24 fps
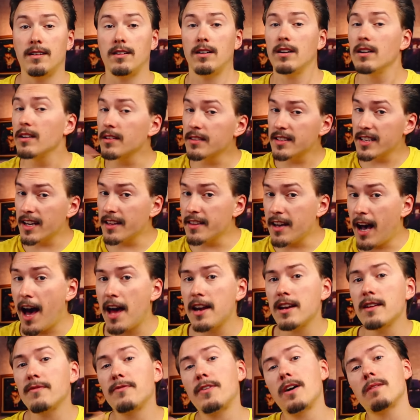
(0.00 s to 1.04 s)
On the other
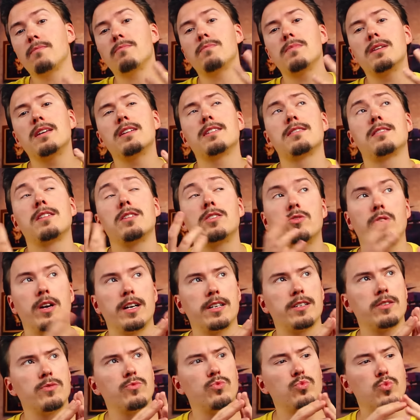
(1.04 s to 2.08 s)
hand, if I'm in a
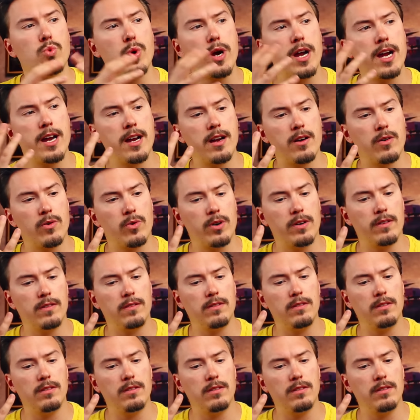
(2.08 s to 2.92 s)
situation where